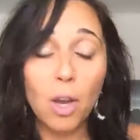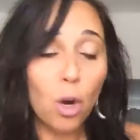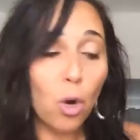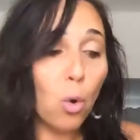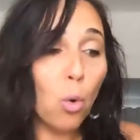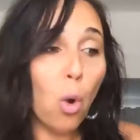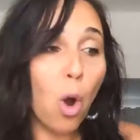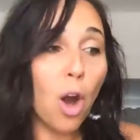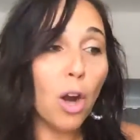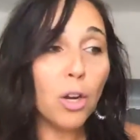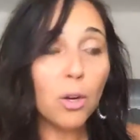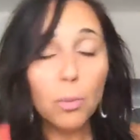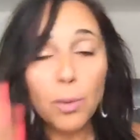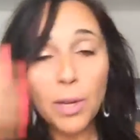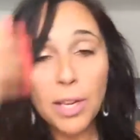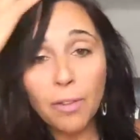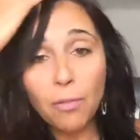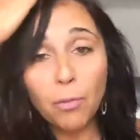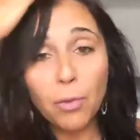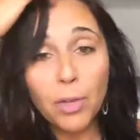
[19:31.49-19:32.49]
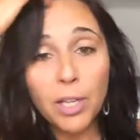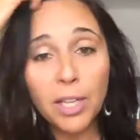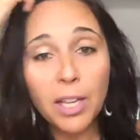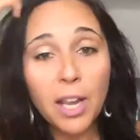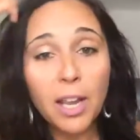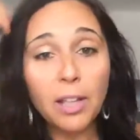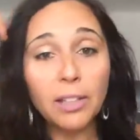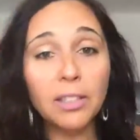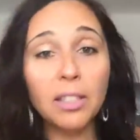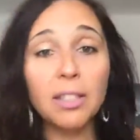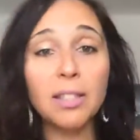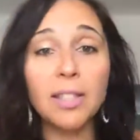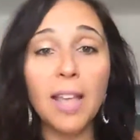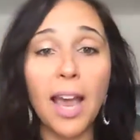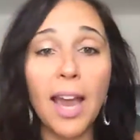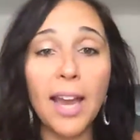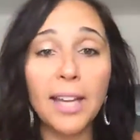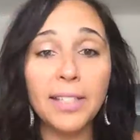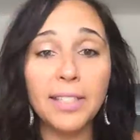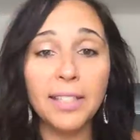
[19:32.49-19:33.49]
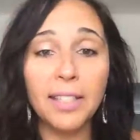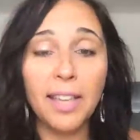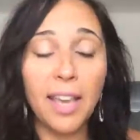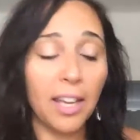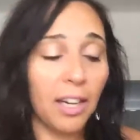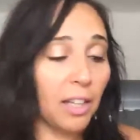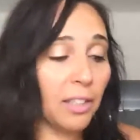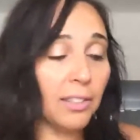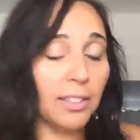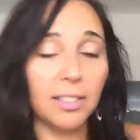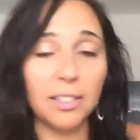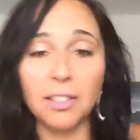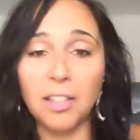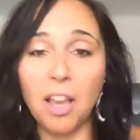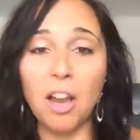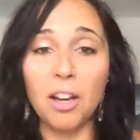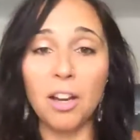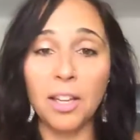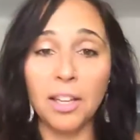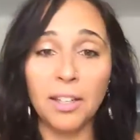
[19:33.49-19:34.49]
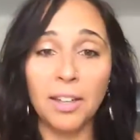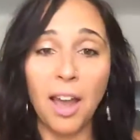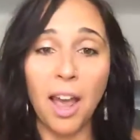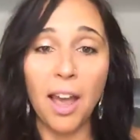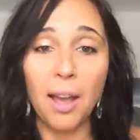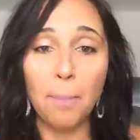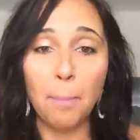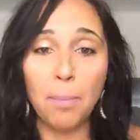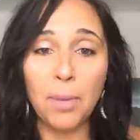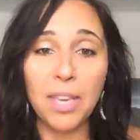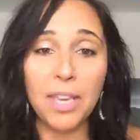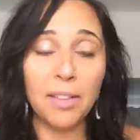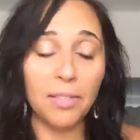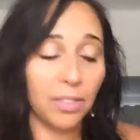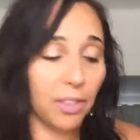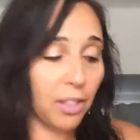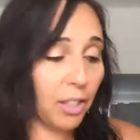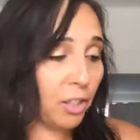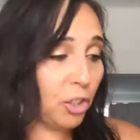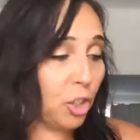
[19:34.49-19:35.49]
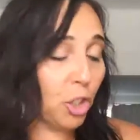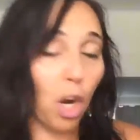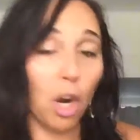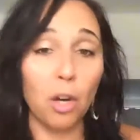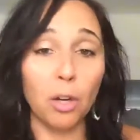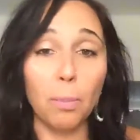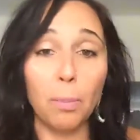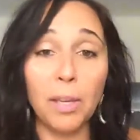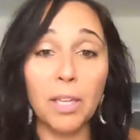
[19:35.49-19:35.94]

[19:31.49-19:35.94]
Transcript: Who are we if we decide to get unstuck and not be in the junk?